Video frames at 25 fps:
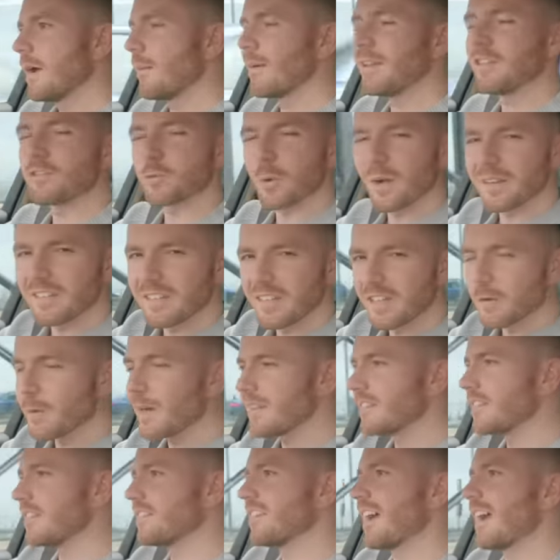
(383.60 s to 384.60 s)
I mean, 20
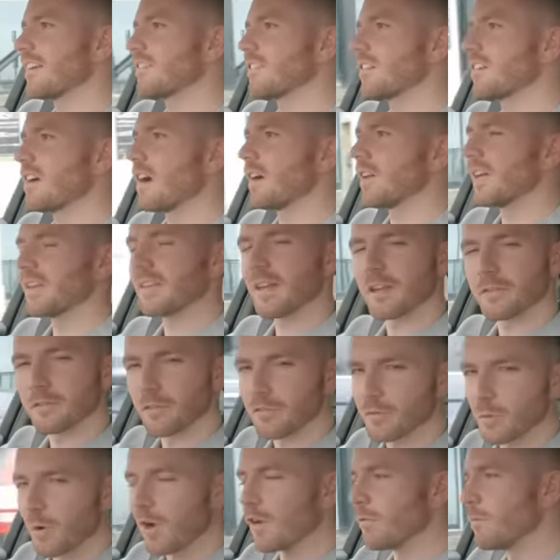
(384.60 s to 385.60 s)
quid to tax a car like this
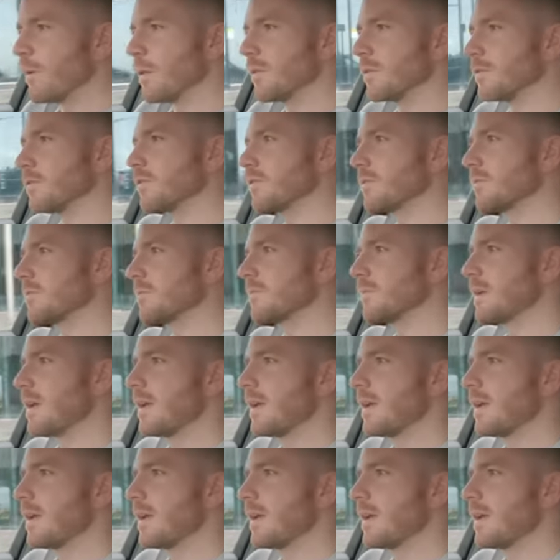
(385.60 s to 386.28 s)
for 12 months.